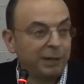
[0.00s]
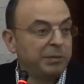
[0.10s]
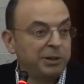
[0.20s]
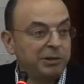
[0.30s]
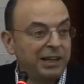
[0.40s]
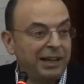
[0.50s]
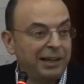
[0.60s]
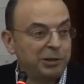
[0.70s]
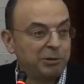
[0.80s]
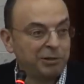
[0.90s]
army
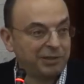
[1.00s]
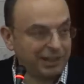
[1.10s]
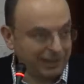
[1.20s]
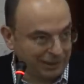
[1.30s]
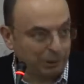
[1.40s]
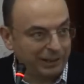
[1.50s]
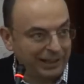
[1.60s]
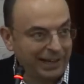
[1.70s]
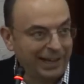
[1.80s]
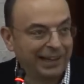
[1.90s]
today, it's not
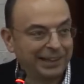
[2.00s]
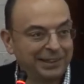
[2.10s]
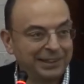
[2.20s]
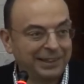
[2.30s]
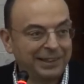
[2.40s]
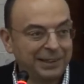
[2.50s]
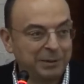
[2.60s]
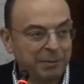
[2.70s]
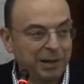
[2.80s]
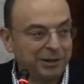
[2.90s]
holding a gun.
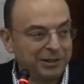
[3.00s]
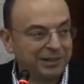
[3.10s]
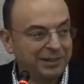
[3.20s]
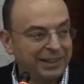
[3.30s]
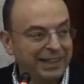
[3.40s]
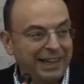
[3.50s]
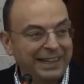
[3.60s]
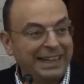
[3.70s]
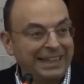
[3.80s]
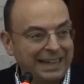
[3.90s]
It's about
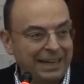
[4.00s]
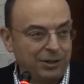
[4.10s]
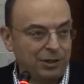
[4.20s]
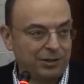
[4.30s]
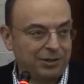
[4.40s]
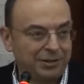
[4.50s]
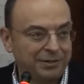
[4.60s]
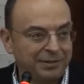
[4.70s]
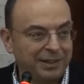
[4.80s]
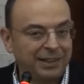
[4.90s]
creating intelligence.
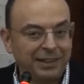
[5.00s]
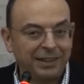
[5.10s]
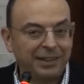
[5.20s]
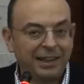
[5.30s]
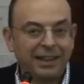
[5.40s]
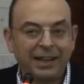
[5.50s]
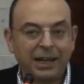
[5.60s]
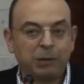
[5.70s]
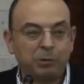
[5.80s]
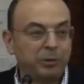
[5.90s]
And they
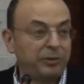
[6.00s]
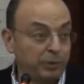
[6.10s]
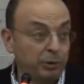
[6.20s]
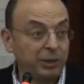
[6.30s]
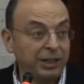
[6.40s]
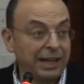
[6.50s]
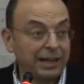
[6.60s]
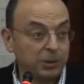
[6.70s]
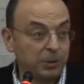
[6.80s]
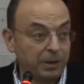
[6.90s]
would
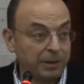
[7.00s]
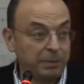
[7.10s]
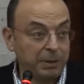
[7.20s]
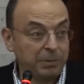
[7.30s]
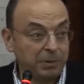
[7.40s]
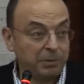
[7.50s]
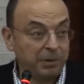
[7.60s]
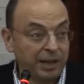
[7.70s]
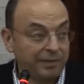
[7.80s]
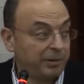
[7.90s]
utilize all the people
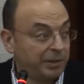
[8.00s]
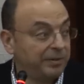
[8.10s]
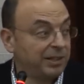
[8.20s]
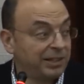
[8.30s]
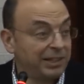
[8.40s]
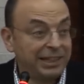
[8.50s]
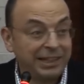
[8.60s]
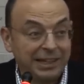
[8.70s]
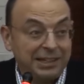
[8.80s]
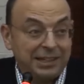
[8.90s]
who have university
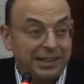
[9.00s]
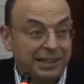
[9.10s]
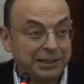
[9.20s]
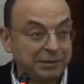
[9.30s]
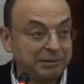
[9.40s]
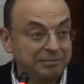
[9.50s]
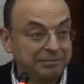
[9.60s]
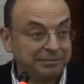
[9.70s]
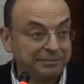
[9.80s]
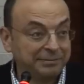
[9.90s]
degrees in that.
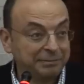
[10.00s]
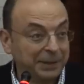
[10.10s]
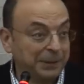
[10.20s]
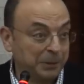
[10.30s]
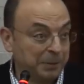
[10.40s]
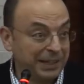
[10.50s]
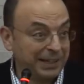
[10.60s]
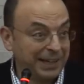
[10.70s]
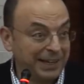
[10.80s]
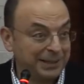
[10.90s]
But
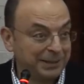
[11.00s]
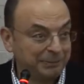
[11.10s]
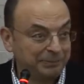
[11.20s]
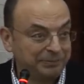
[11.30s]
nobody has.